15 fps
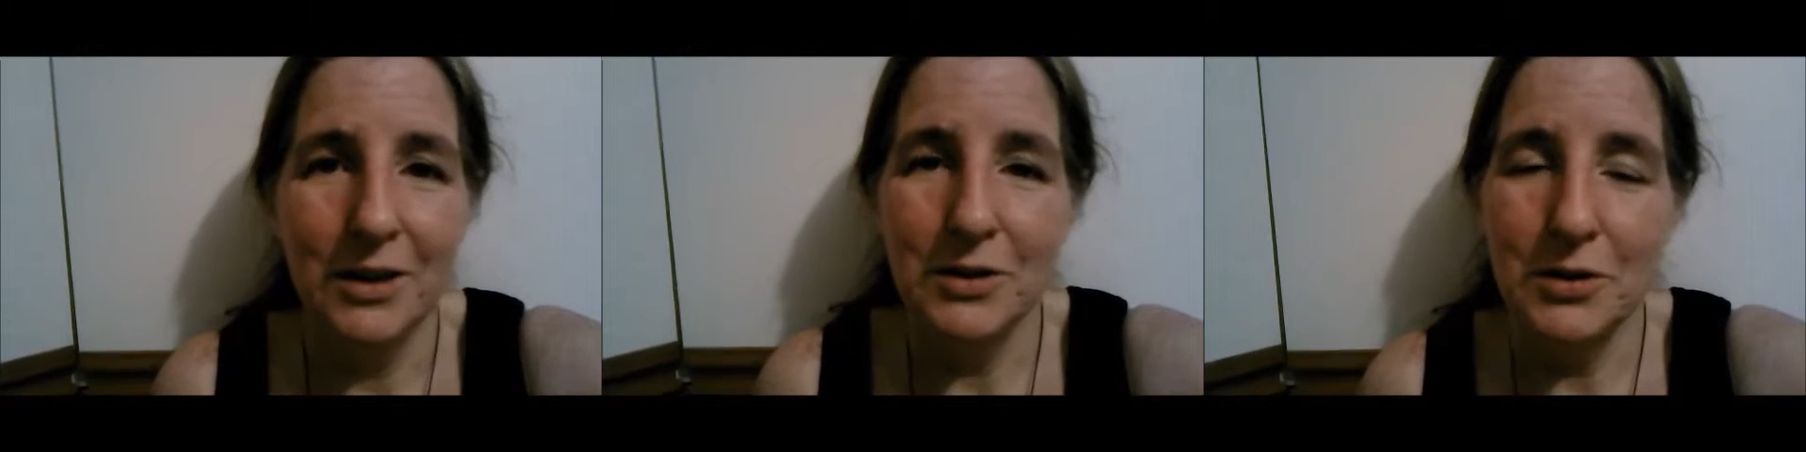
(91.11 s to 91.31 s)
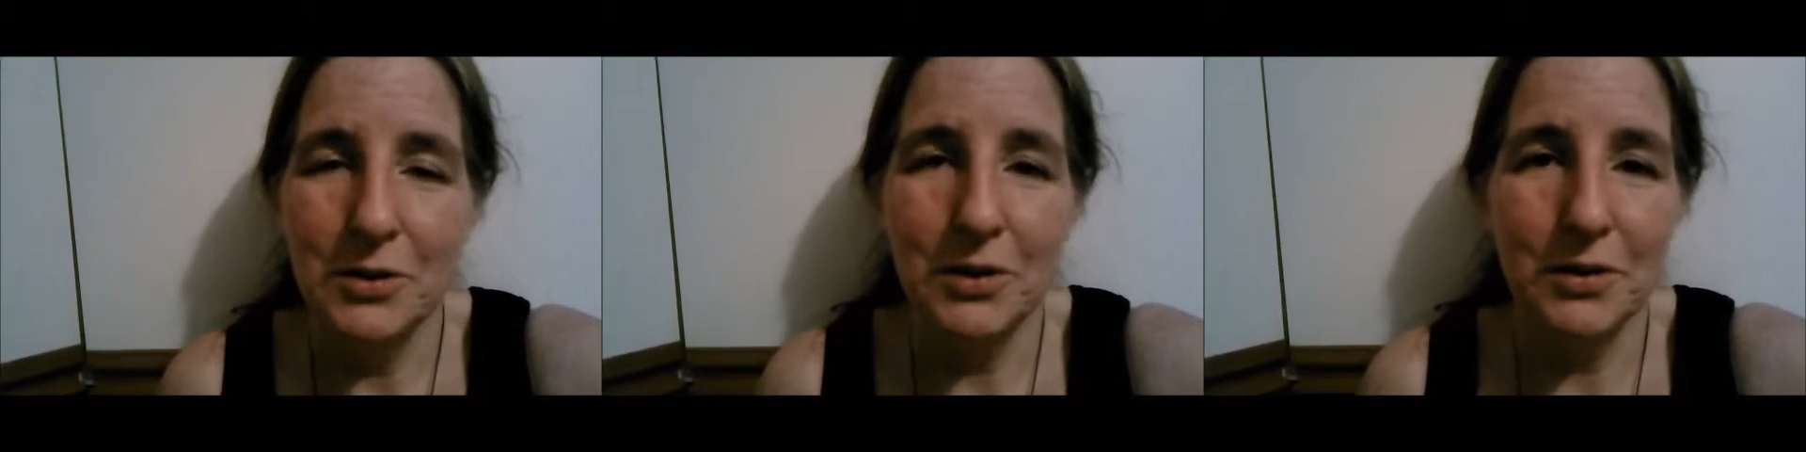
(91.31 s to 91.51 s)

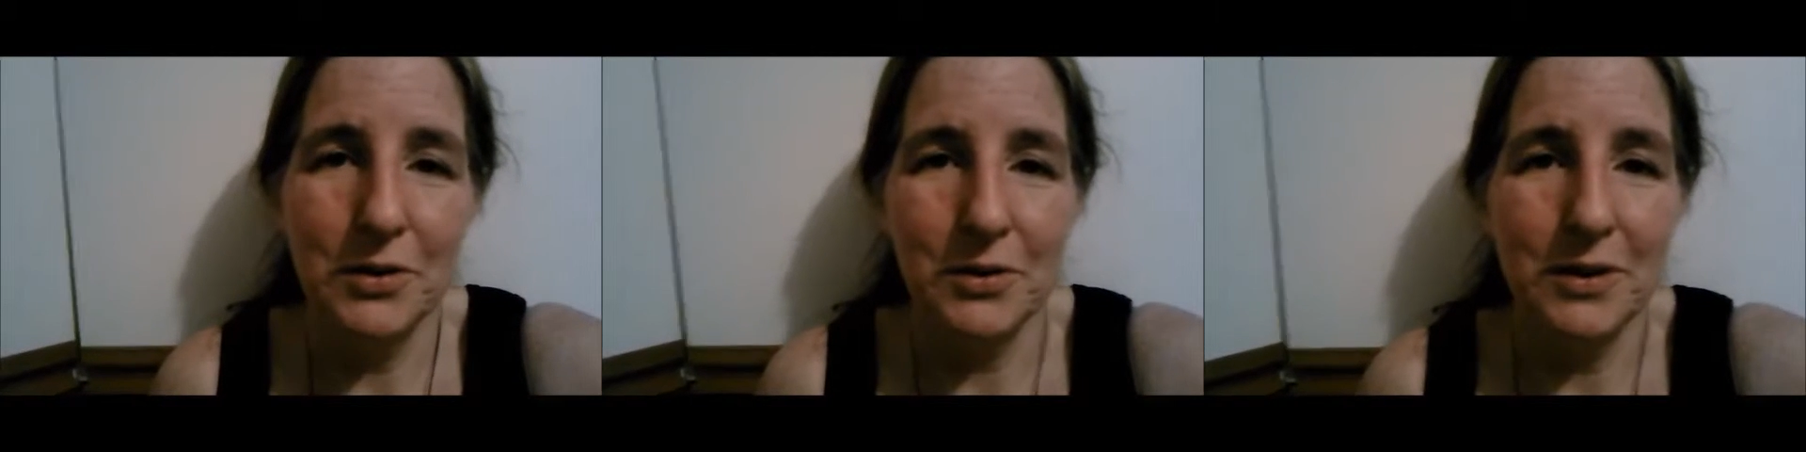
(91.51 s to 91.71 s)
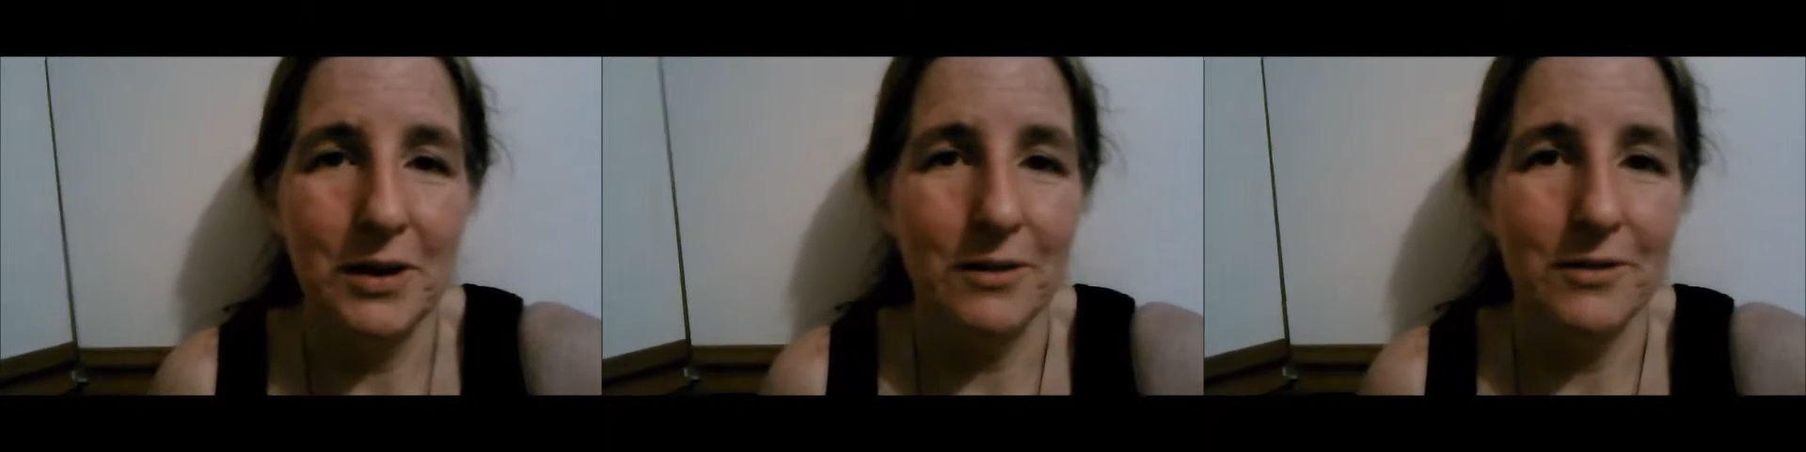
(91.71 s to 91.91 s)
2 or
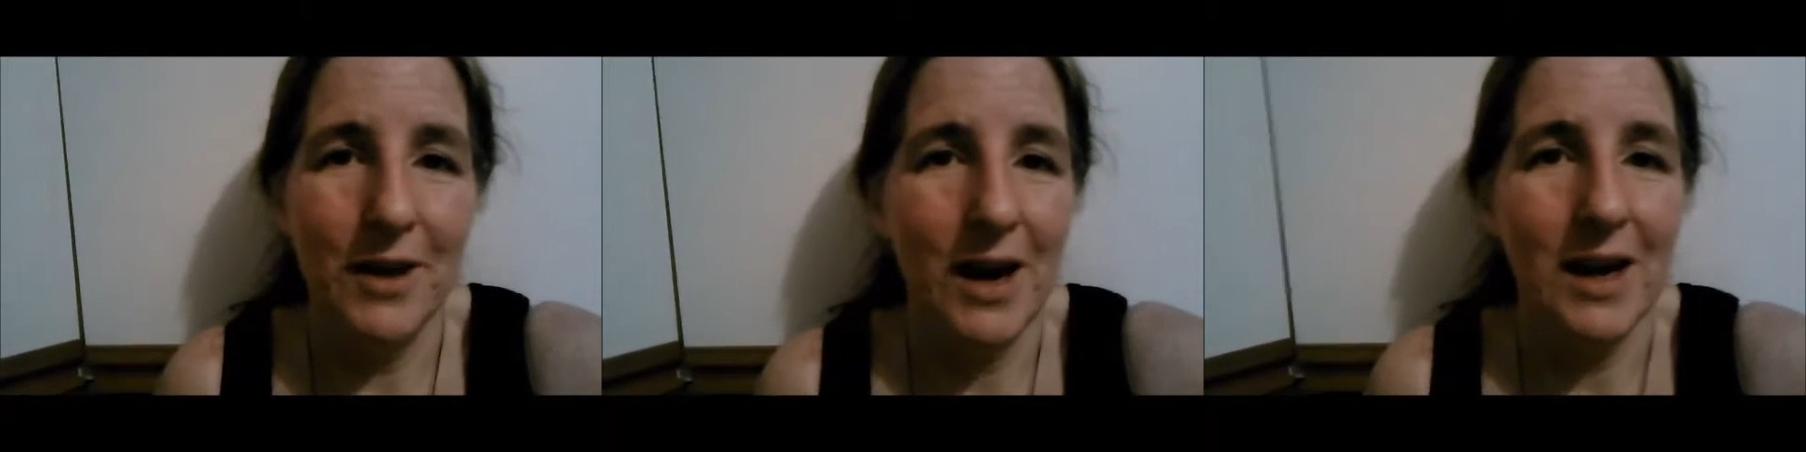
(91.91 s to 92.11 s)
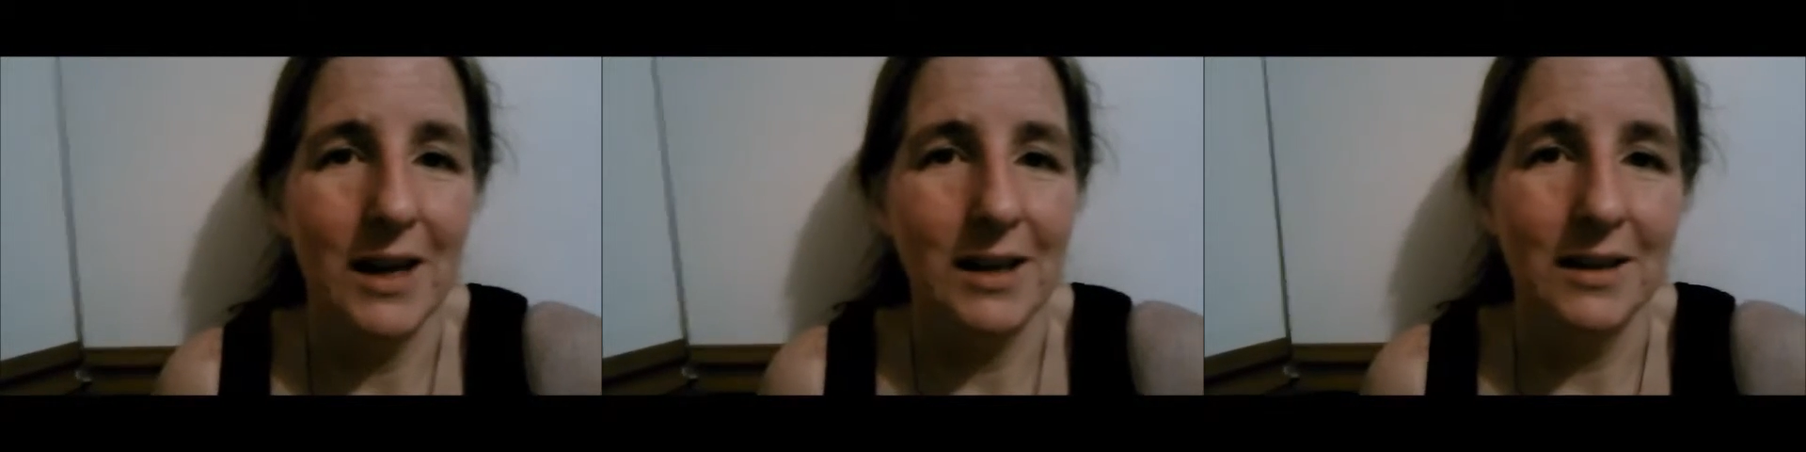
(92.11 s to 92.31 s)
3 are
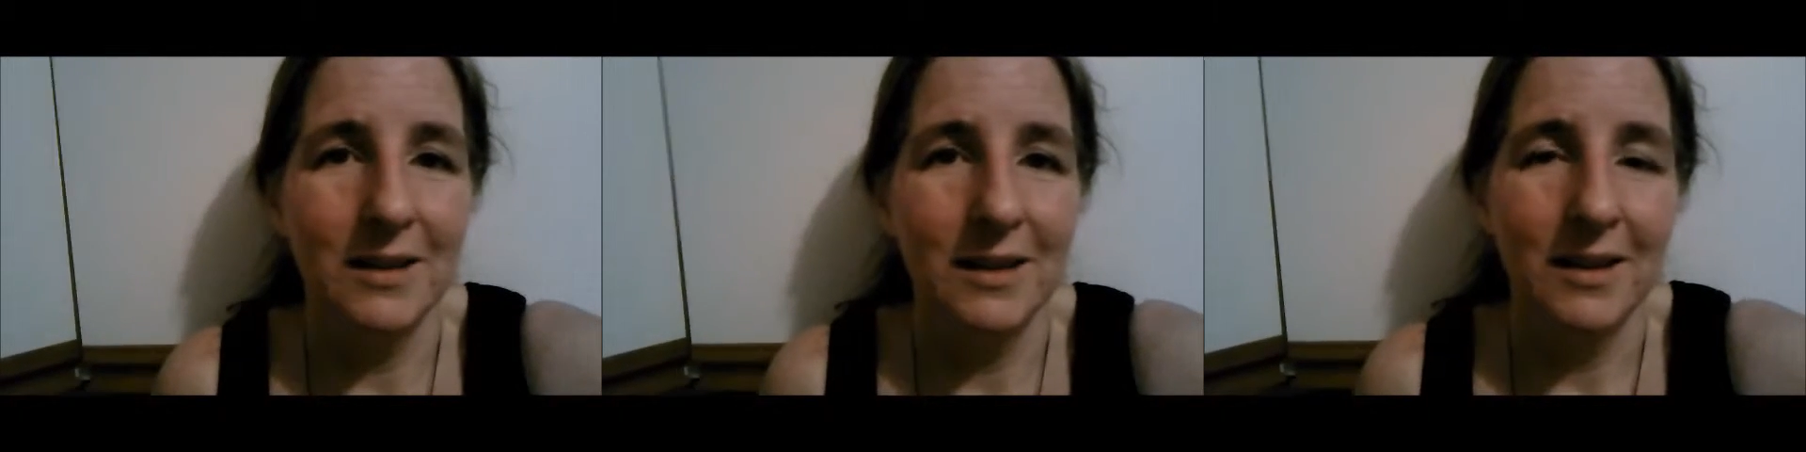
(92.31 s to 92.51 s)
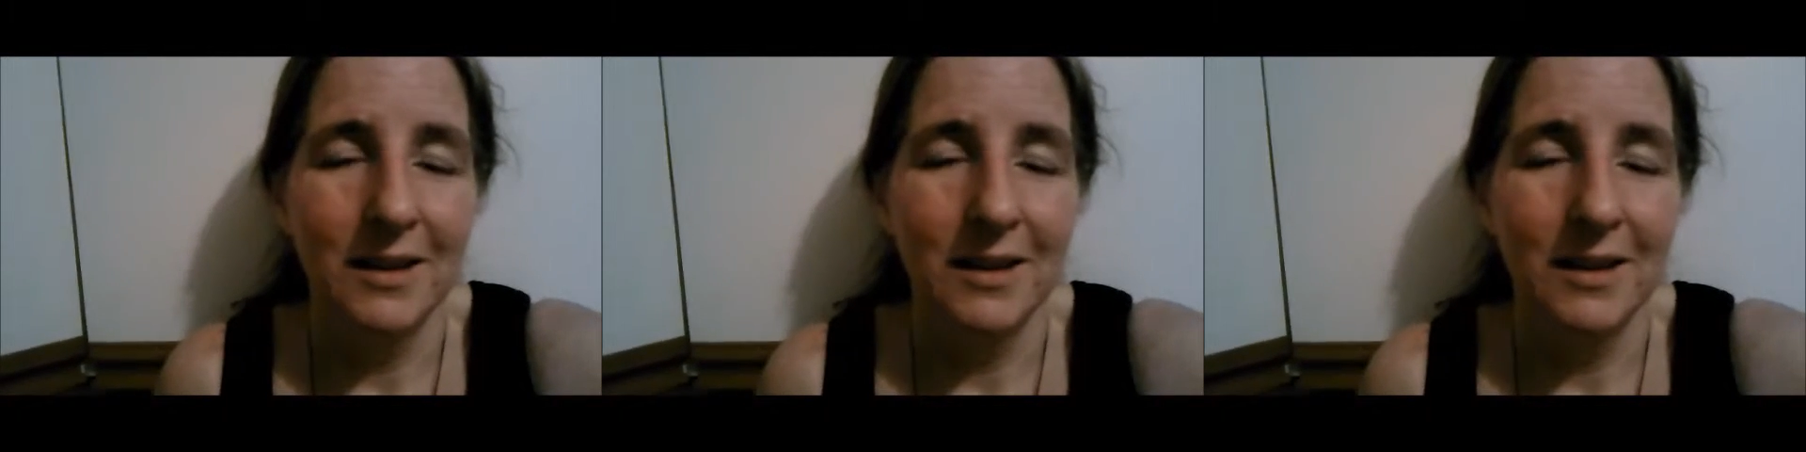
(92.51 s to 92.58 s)
fine.